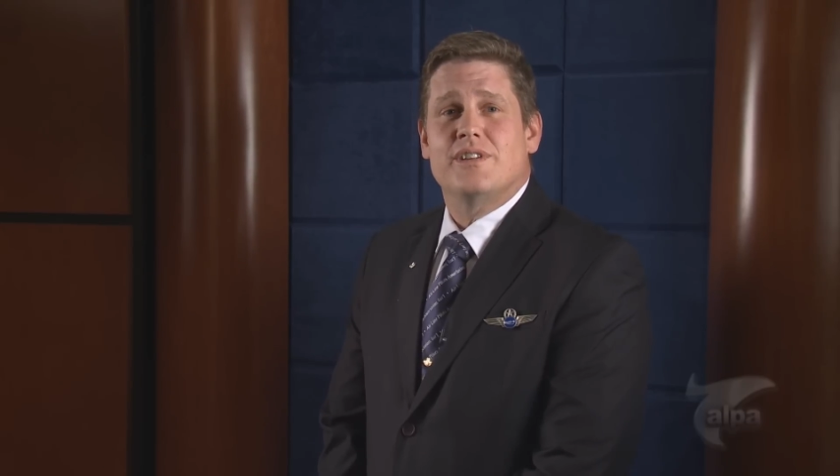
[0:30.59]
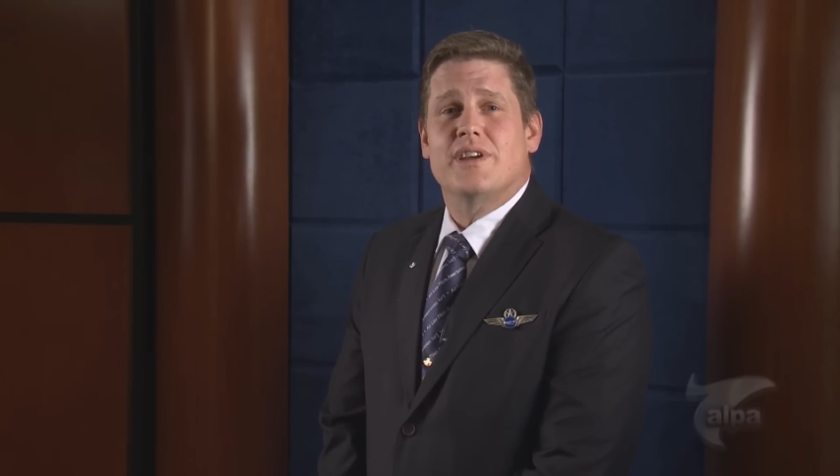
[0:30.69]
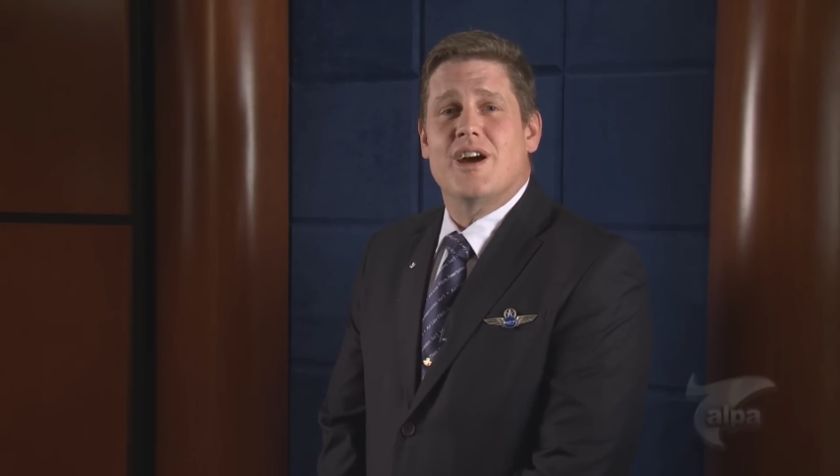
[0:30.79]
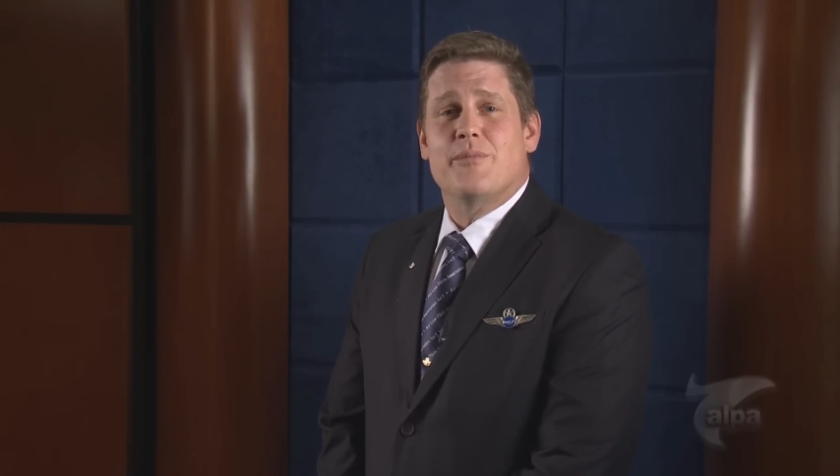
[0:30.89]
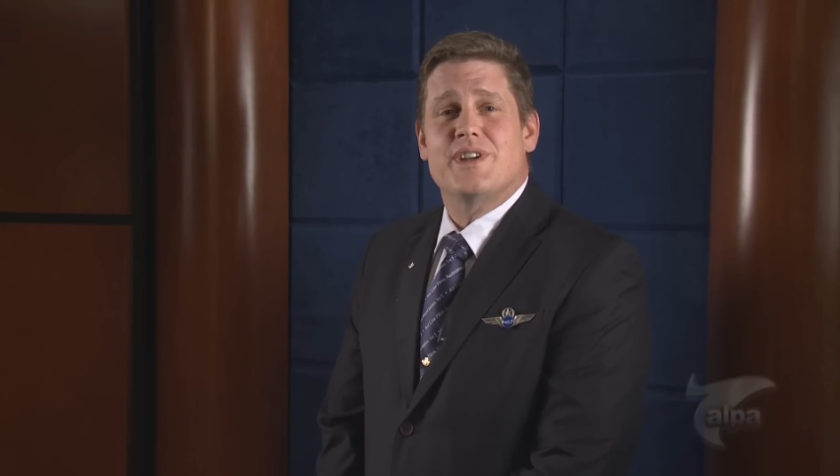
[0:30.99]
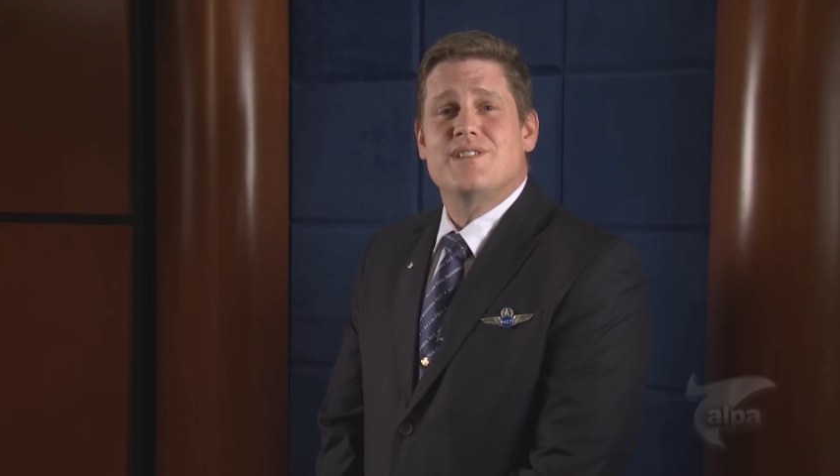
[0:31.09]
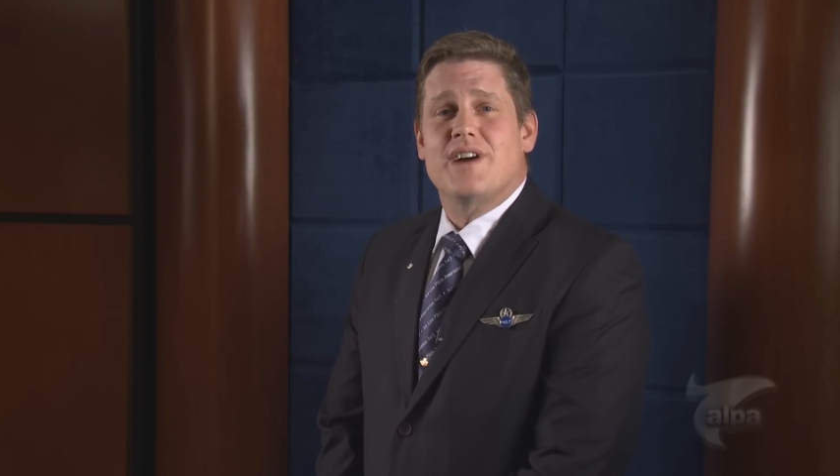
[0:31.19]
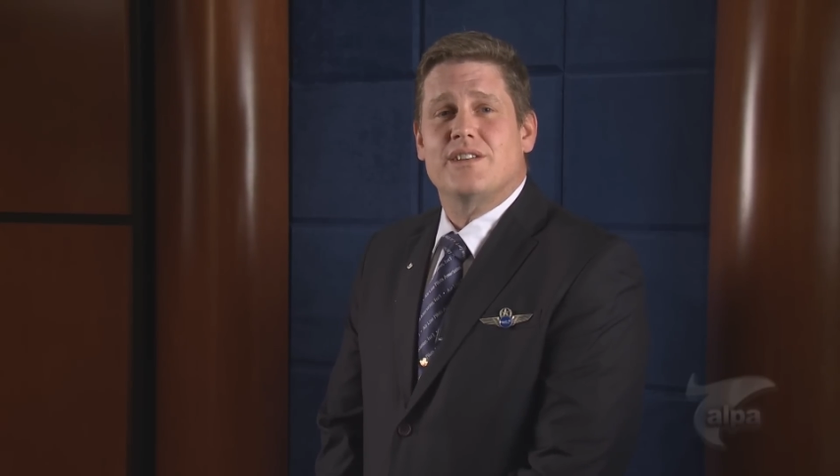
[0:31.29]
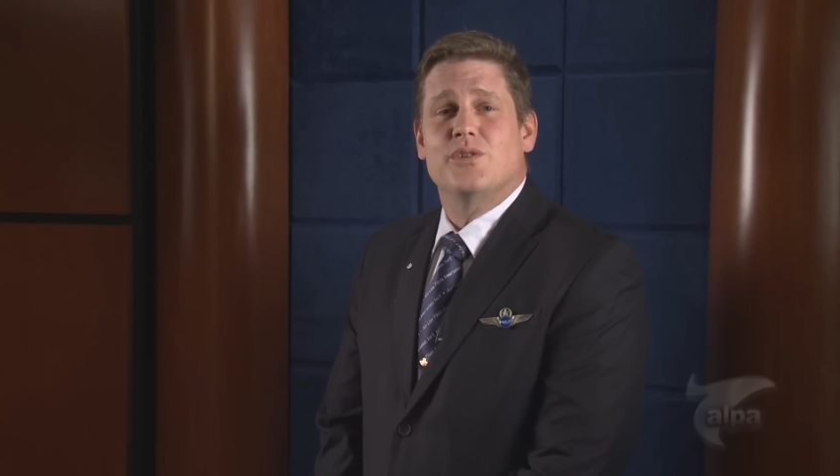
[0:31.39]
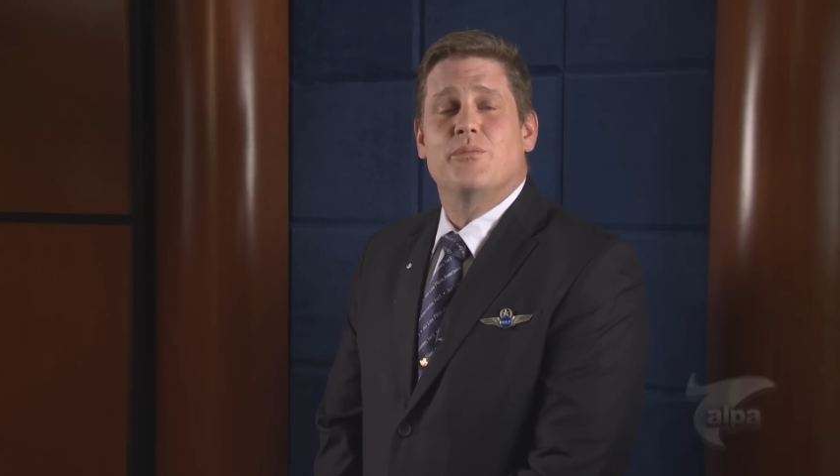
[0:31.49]
the company
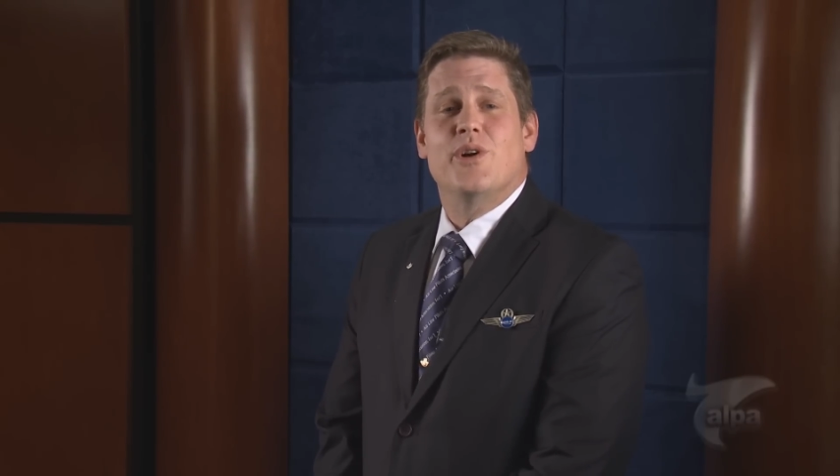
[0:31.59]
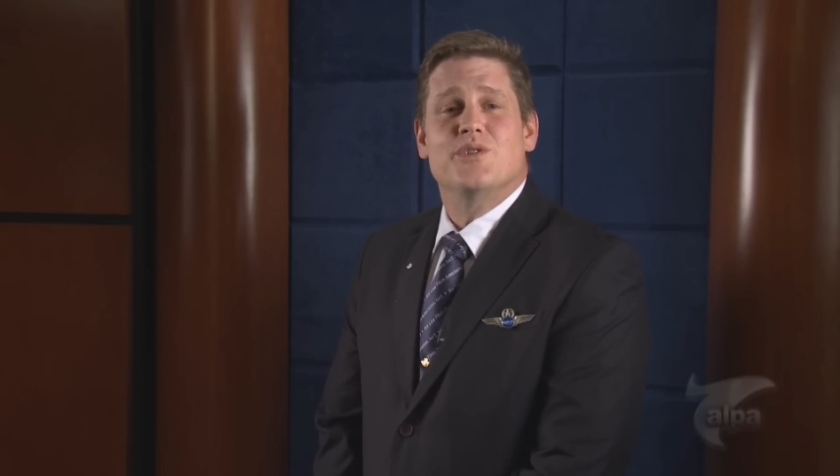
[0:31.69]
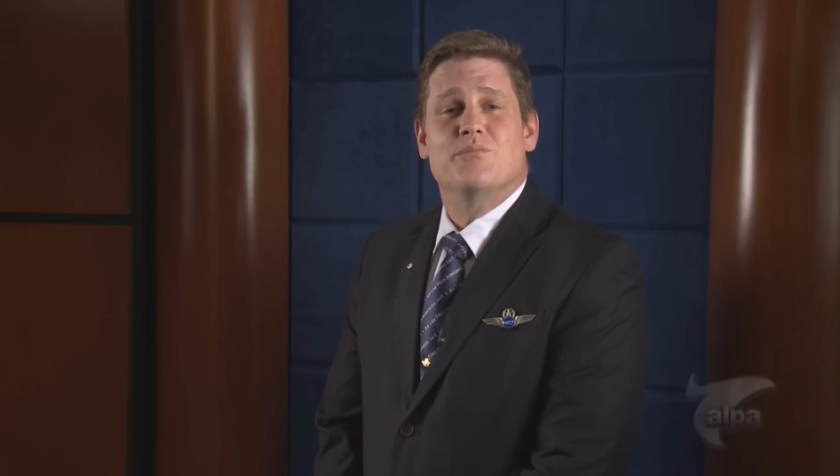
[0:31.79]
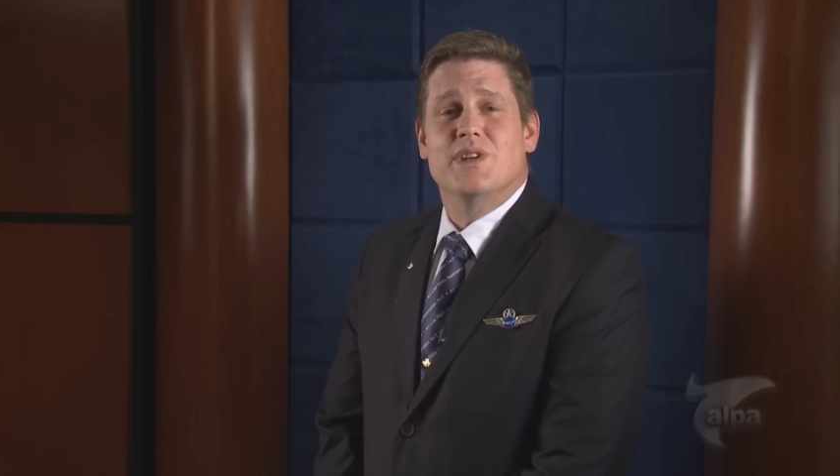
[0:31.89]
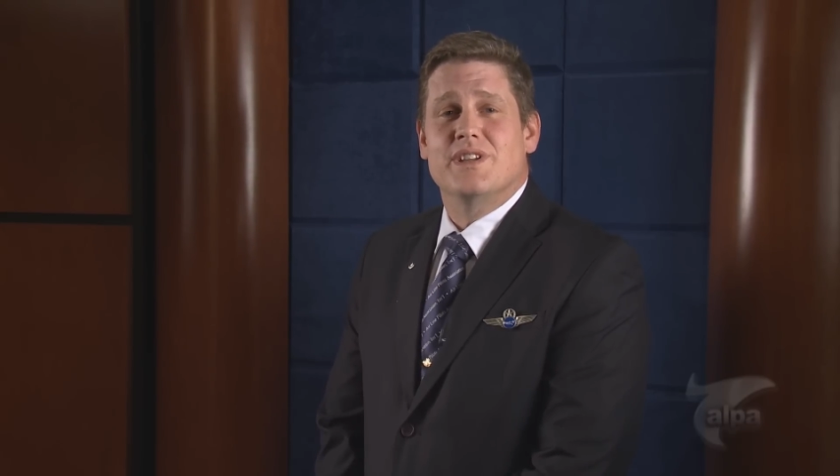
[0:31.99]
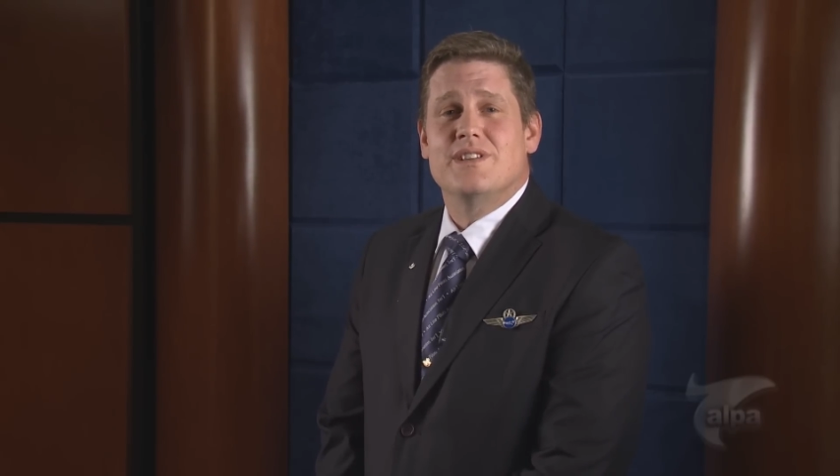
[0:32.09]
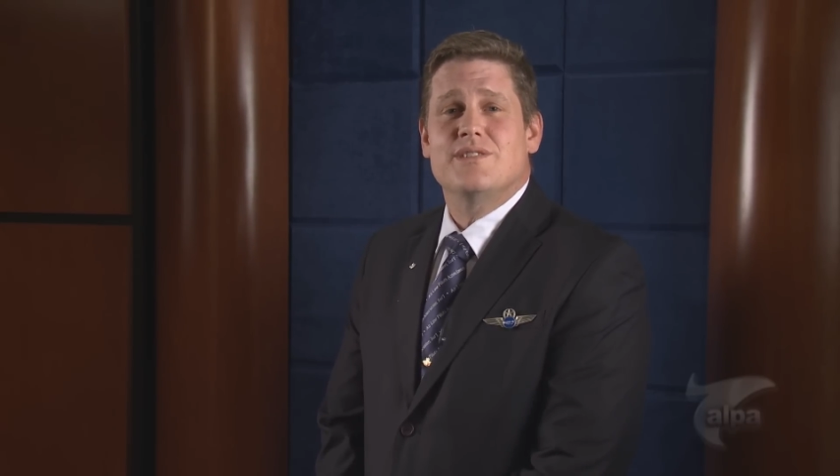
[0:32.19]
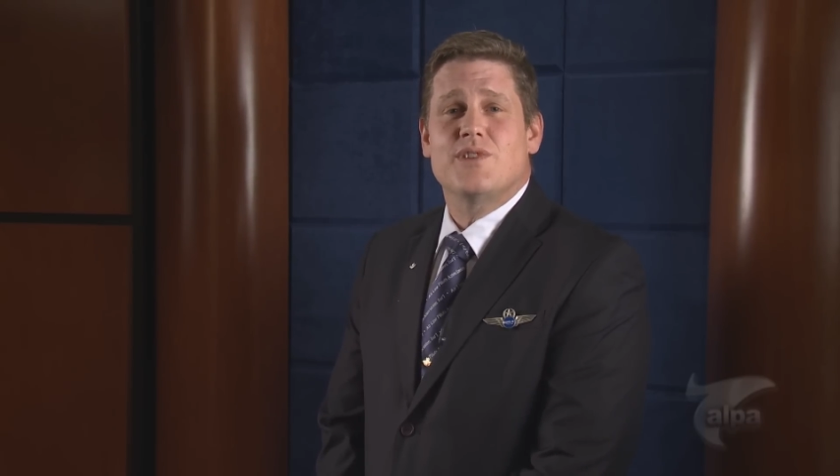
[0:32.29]
sought to impose millions